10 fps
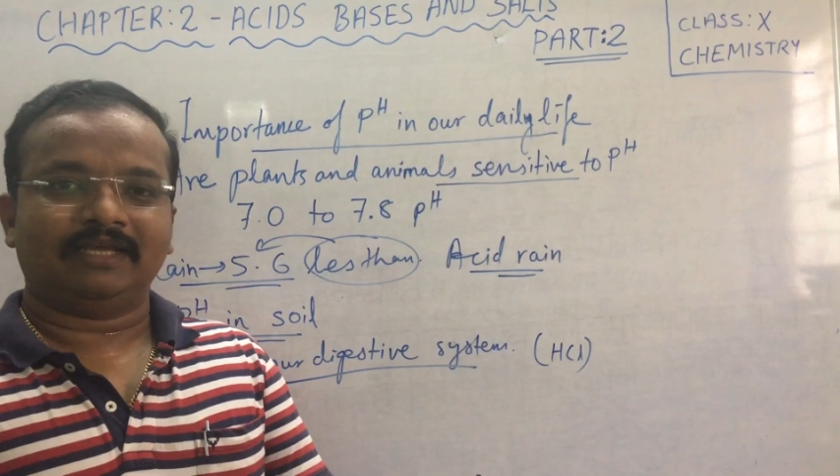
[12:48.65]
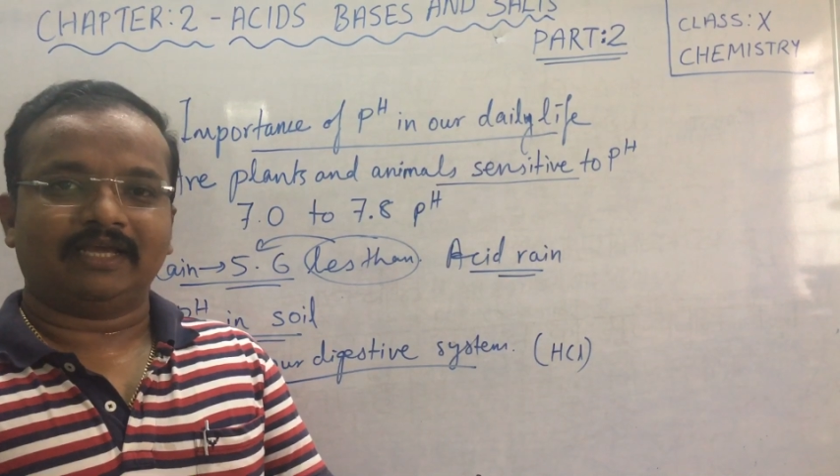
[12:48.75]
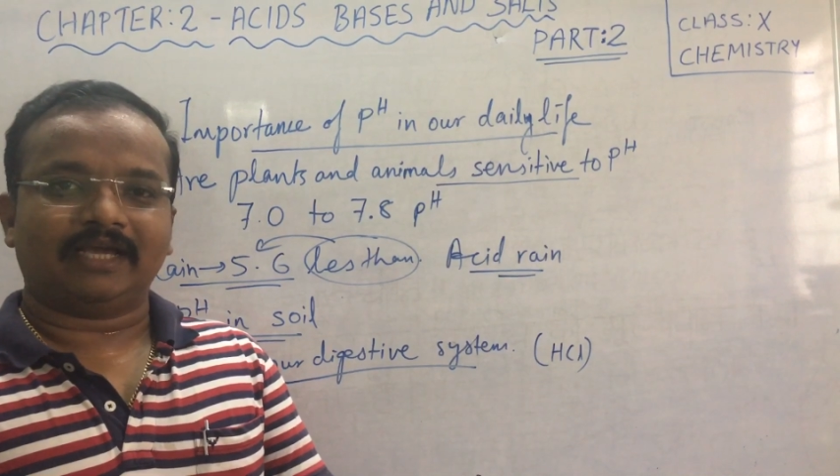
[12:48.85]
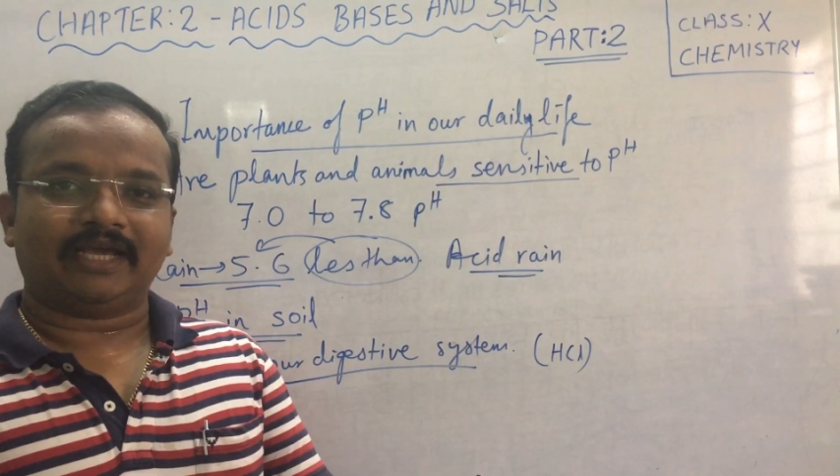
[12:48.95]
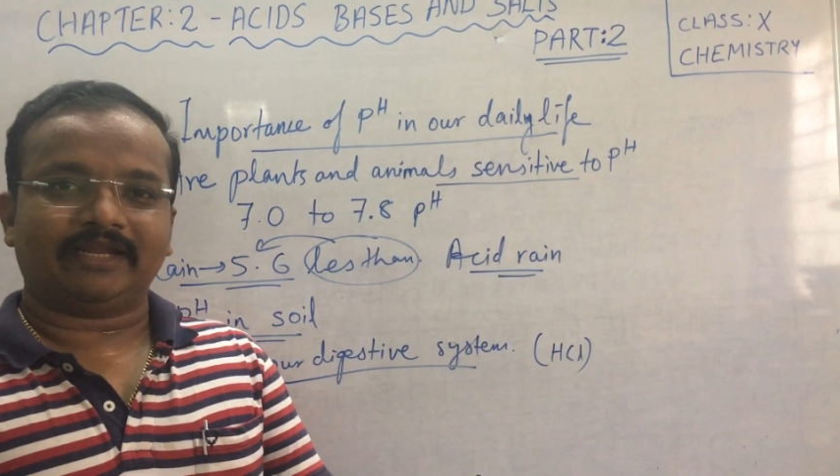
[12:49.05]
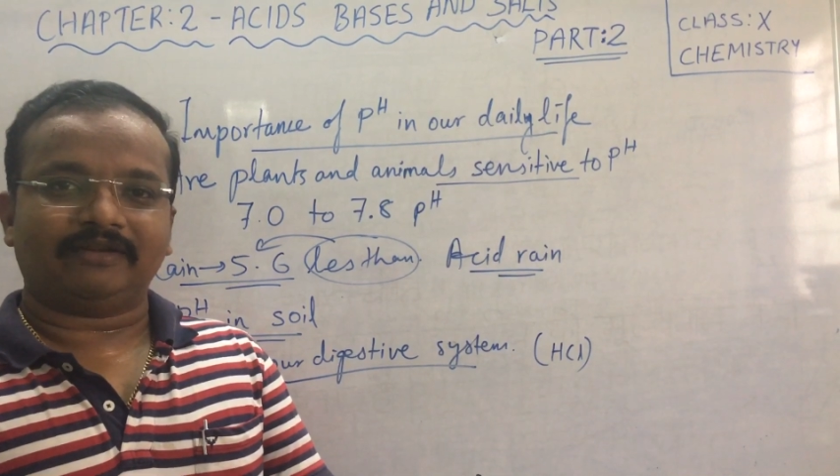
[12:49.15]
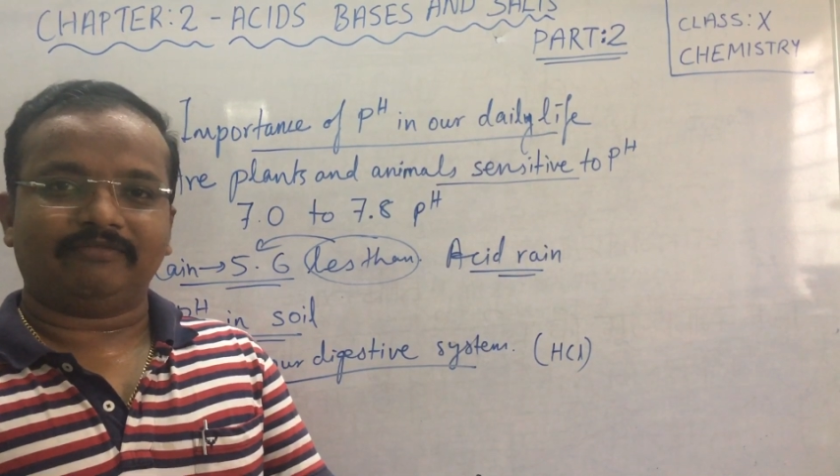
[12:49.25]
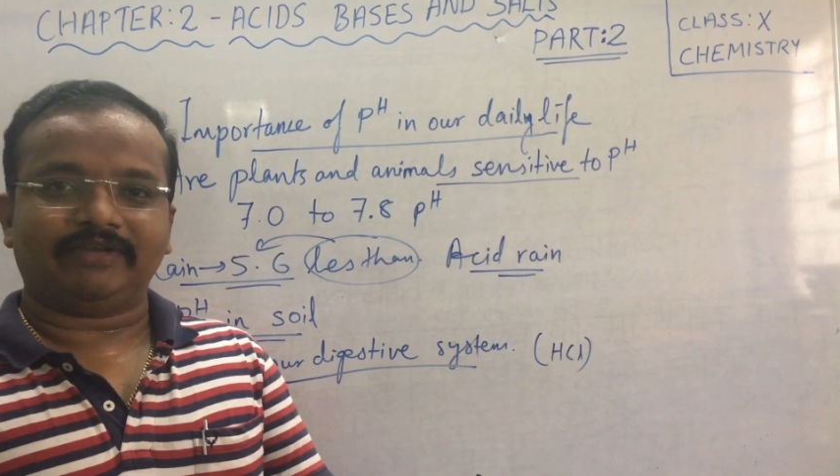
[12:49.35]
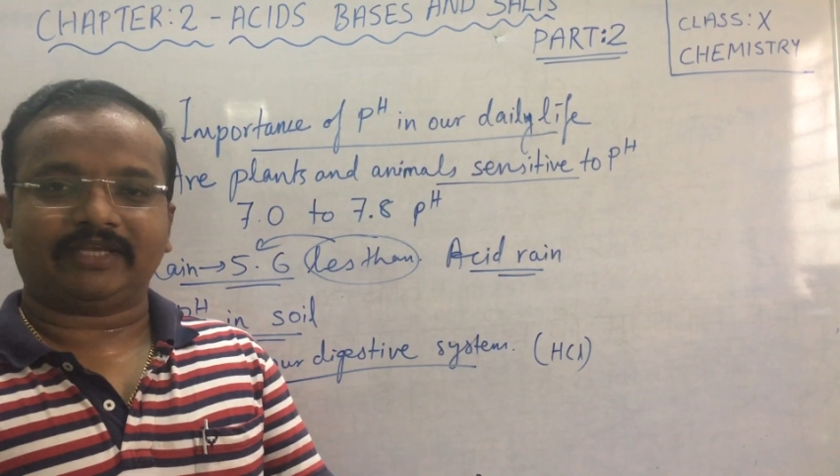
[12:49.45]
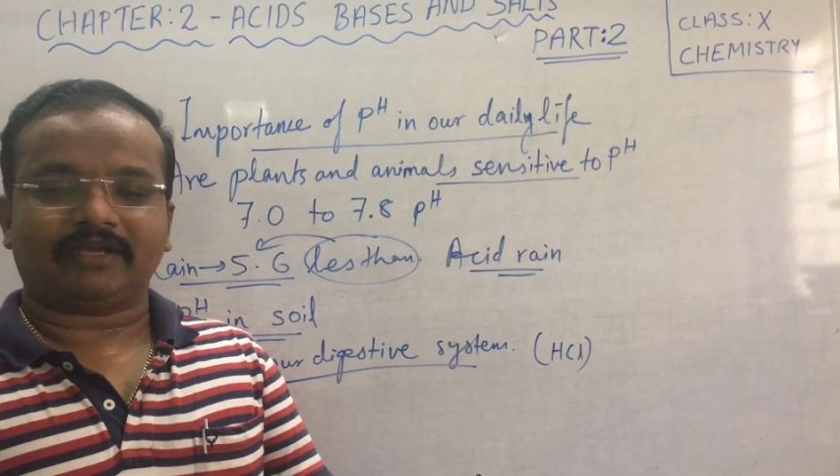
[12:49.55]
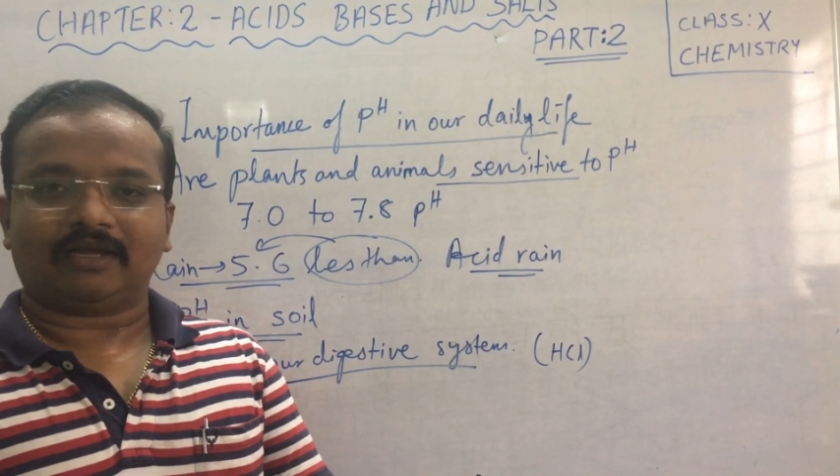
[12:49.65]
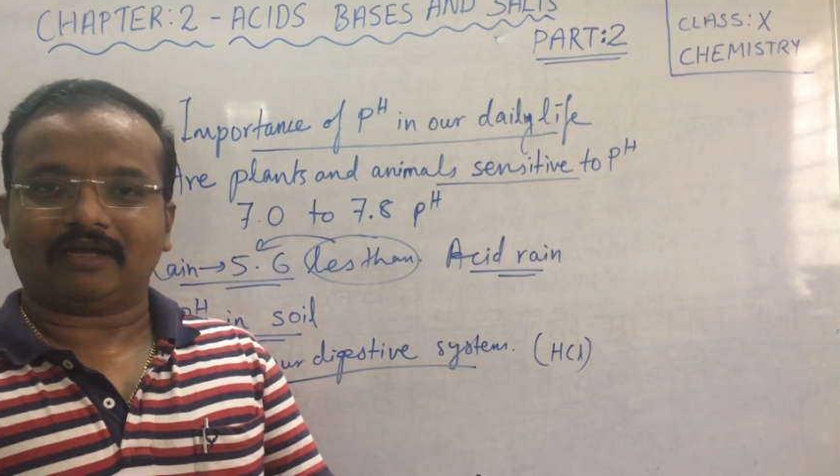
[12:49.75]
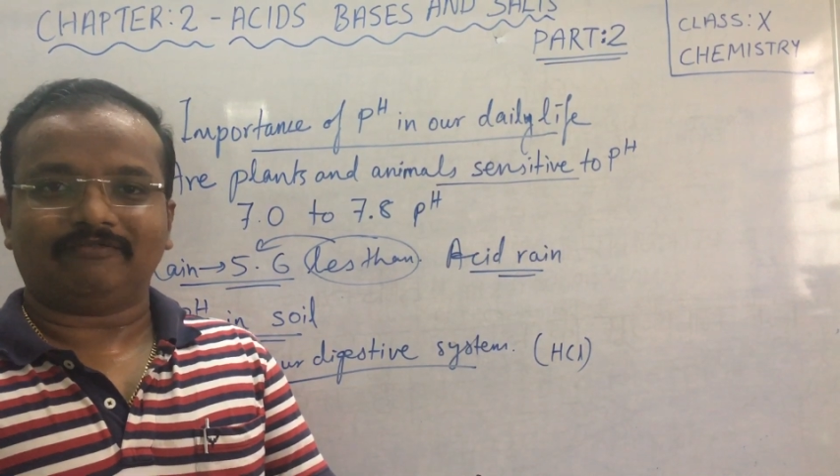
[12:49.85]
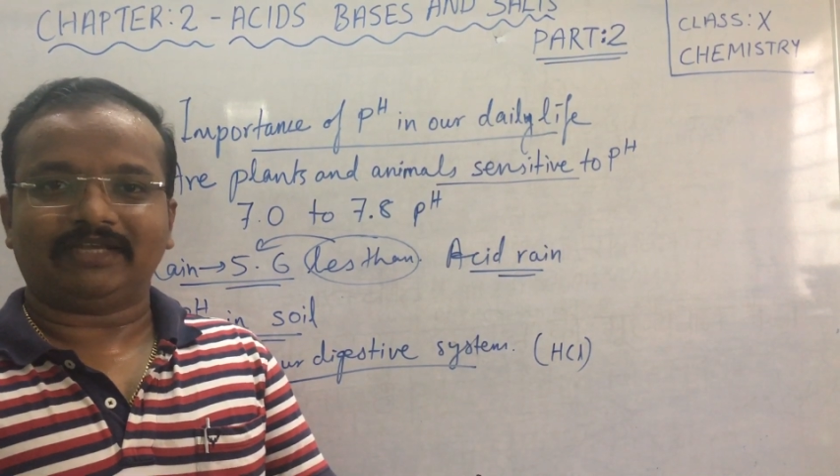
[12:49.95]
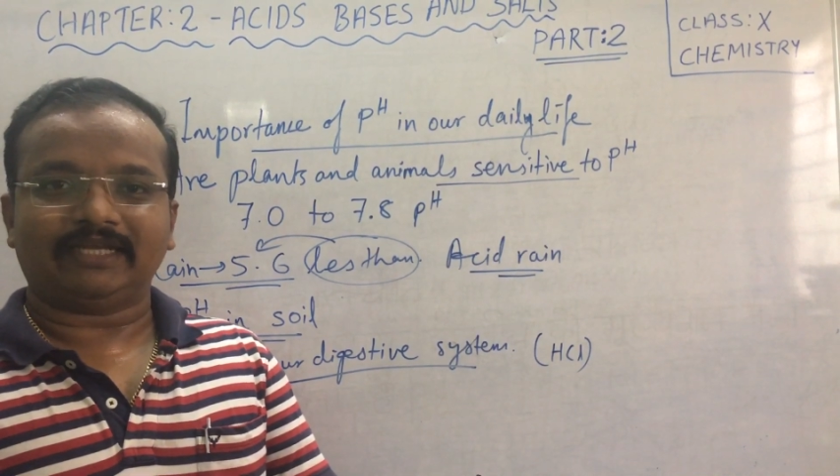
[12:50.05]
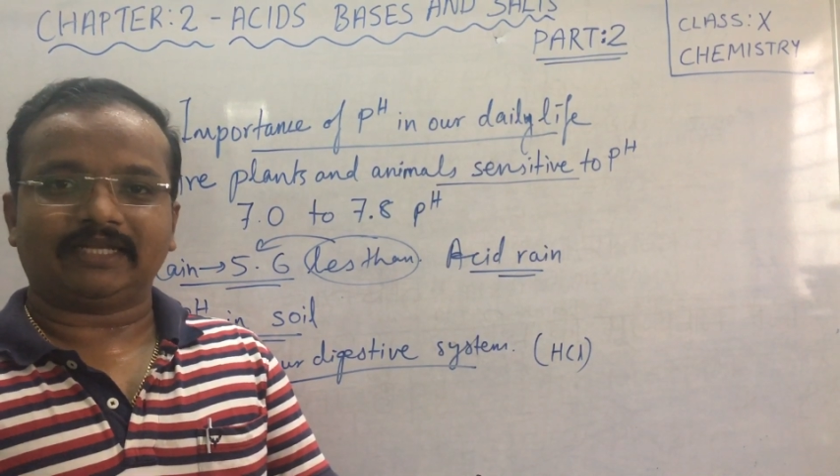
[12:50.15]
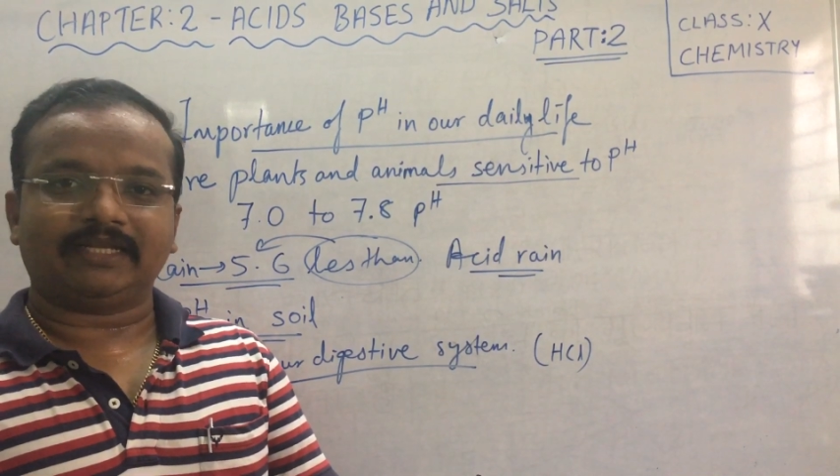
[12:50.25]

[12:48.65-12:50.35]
and we get